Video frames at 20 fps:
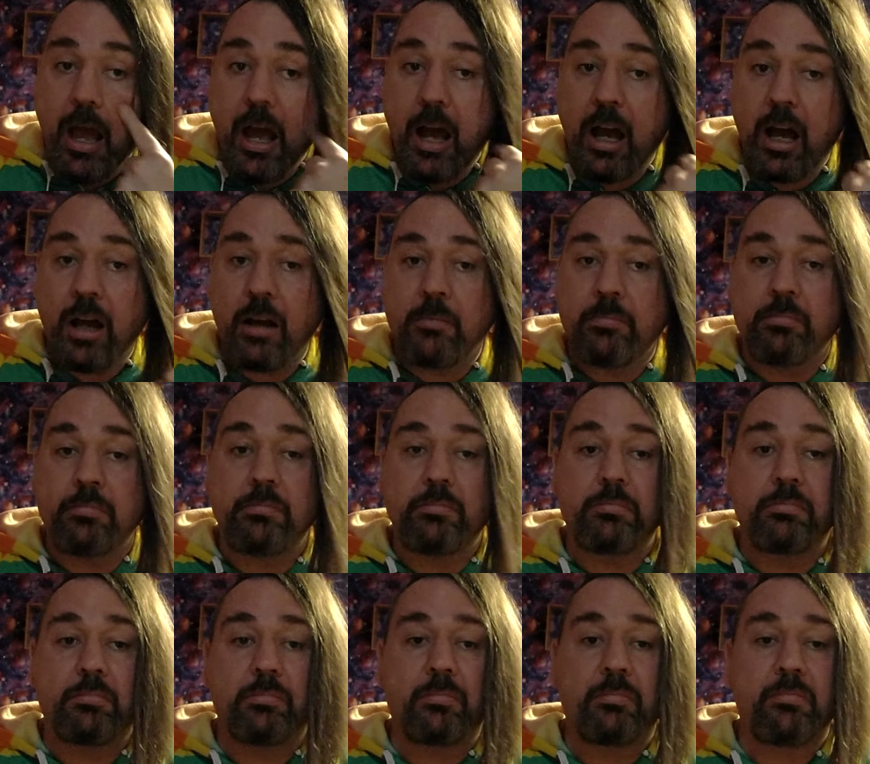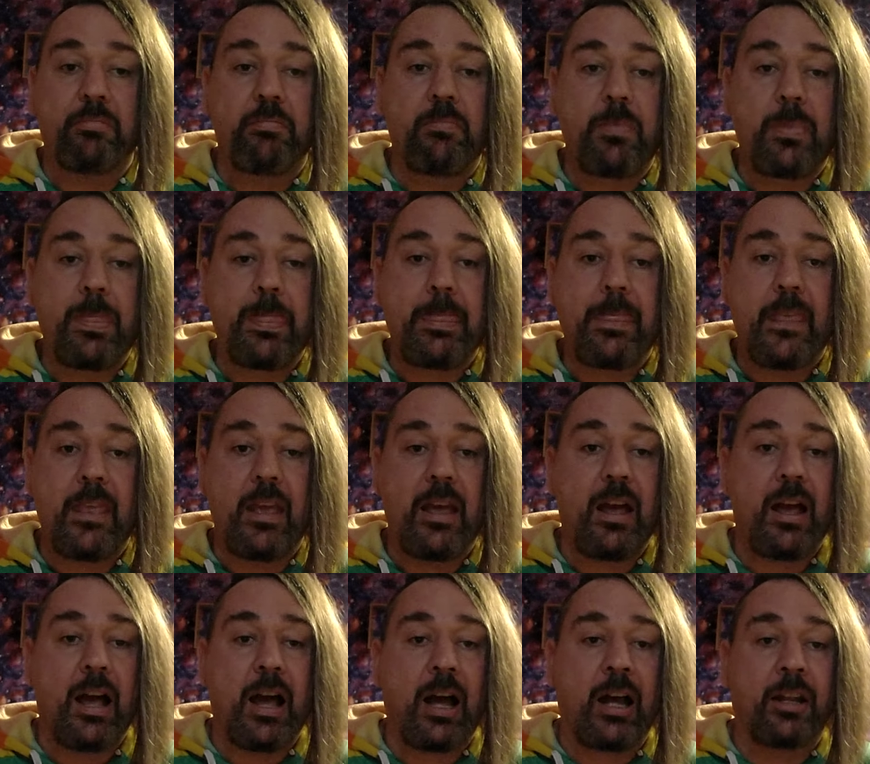And
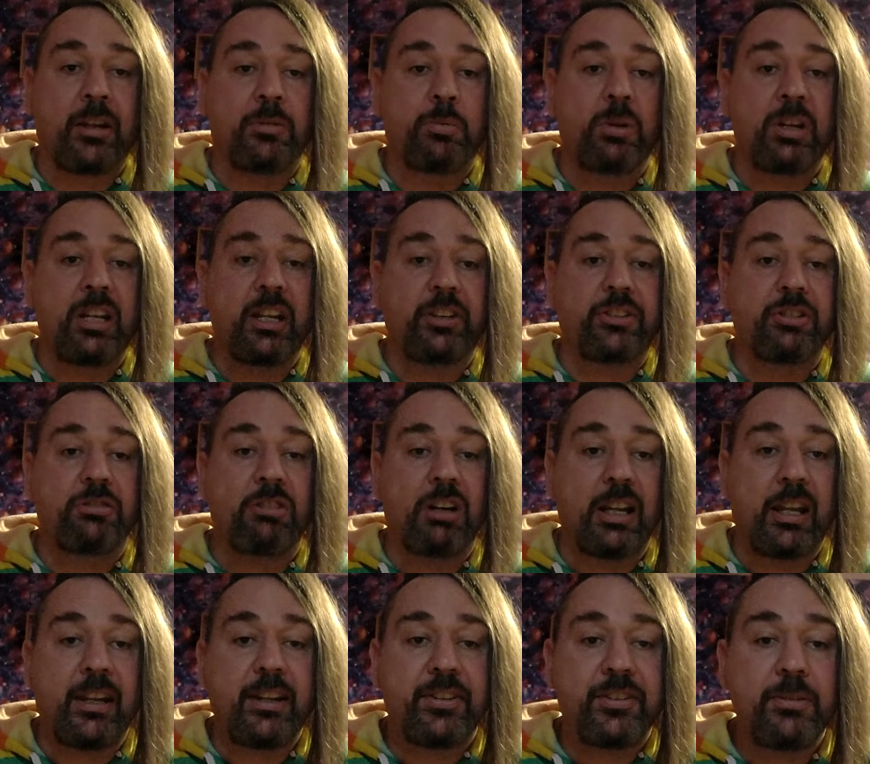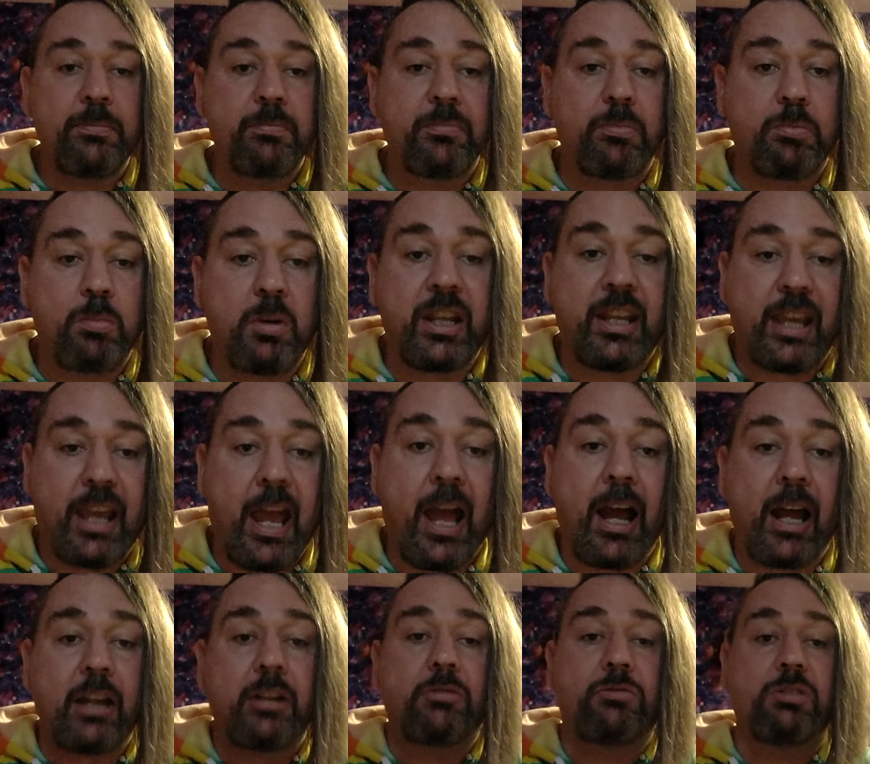we need to release them. We
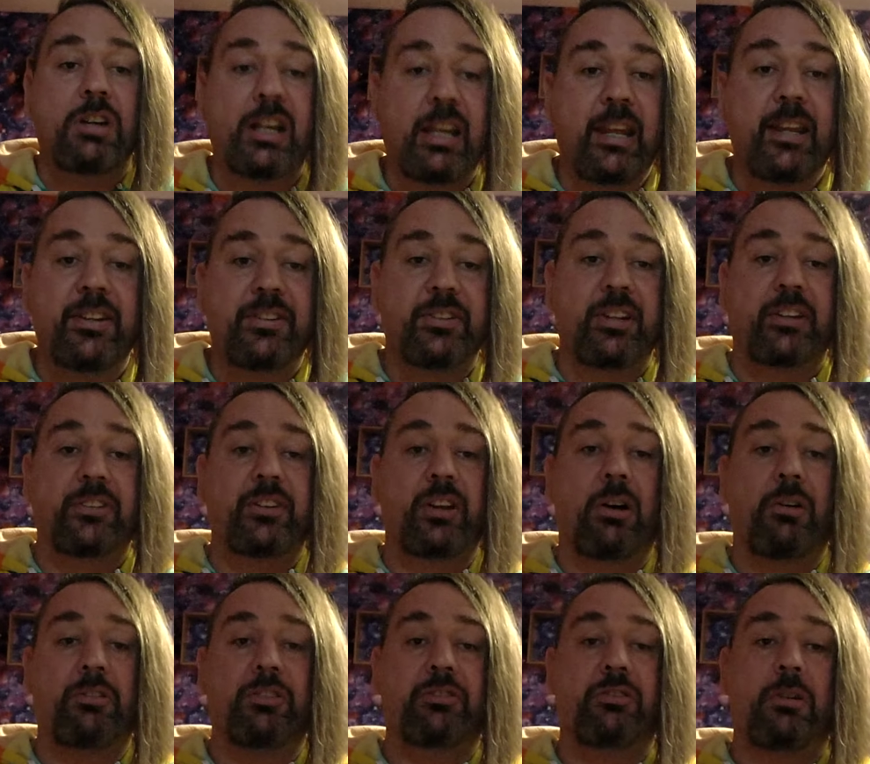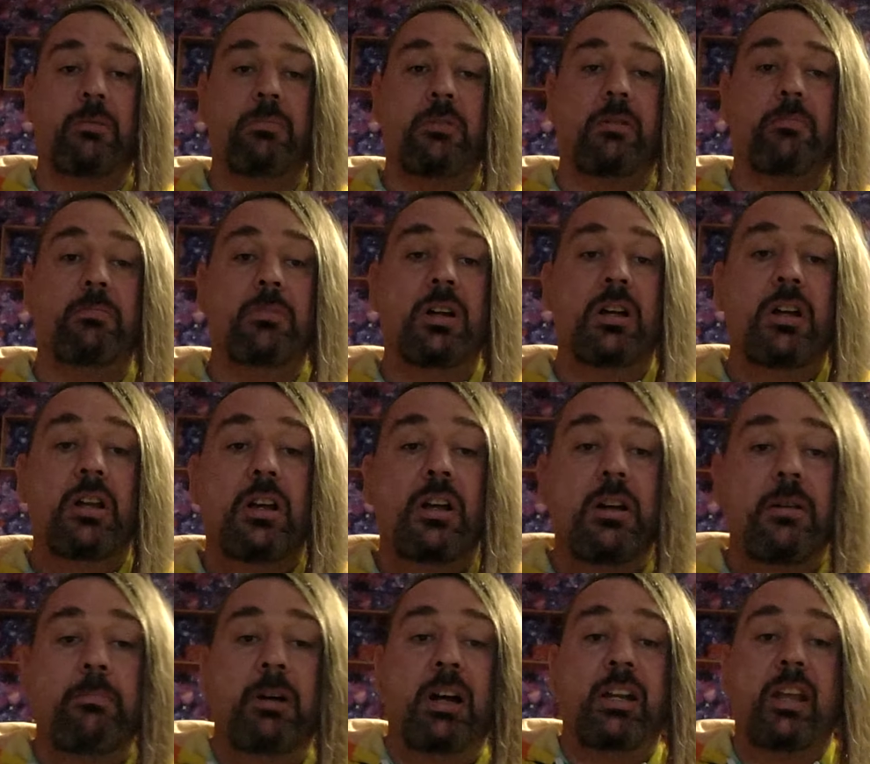can release ourselves from them.
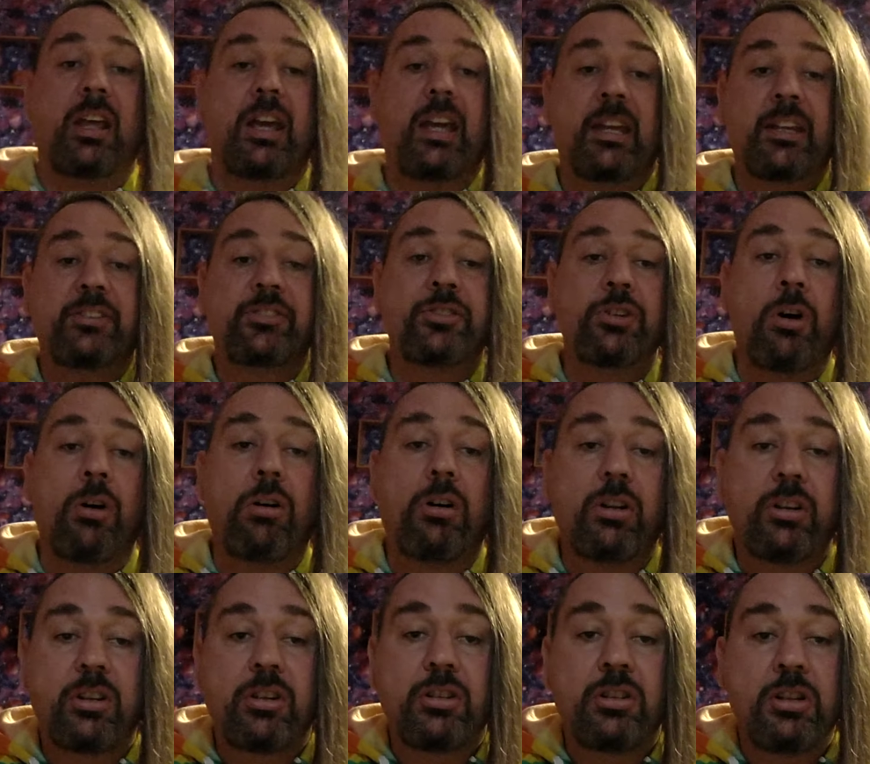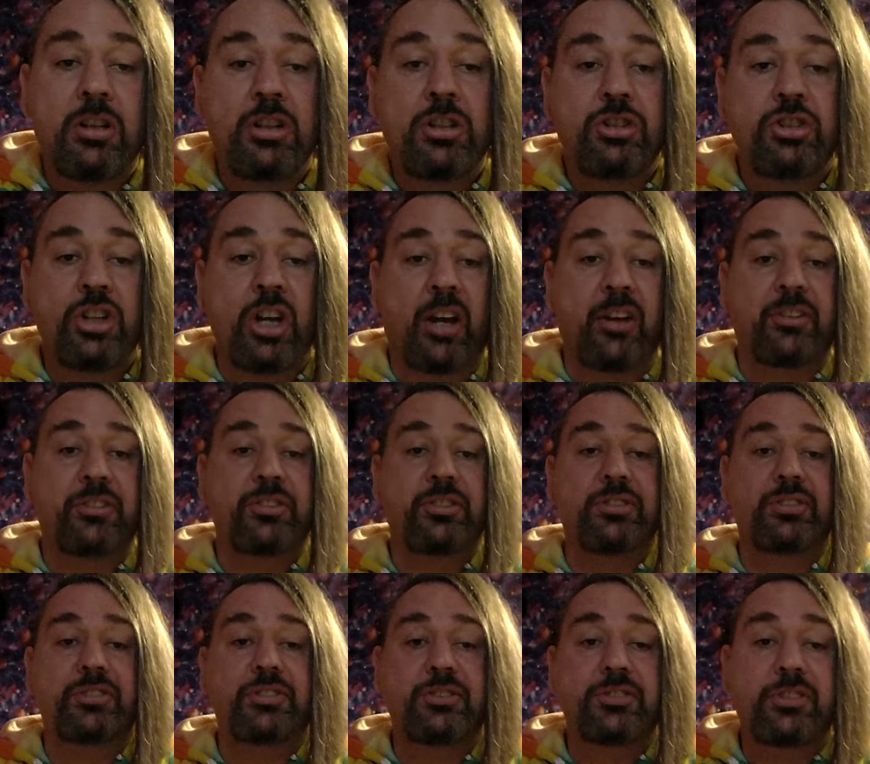But it's not
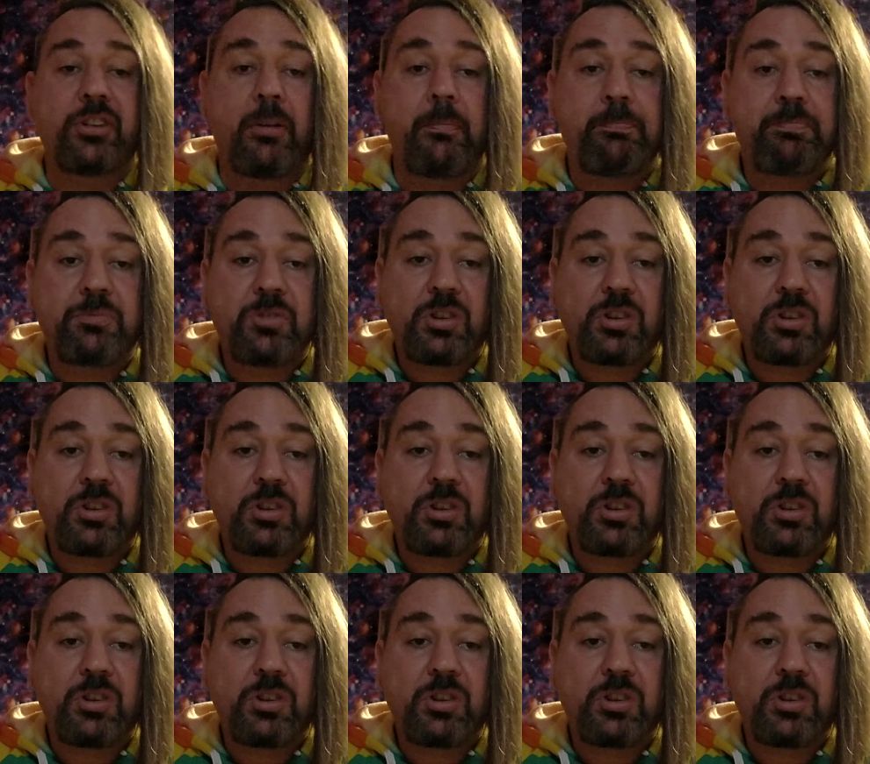just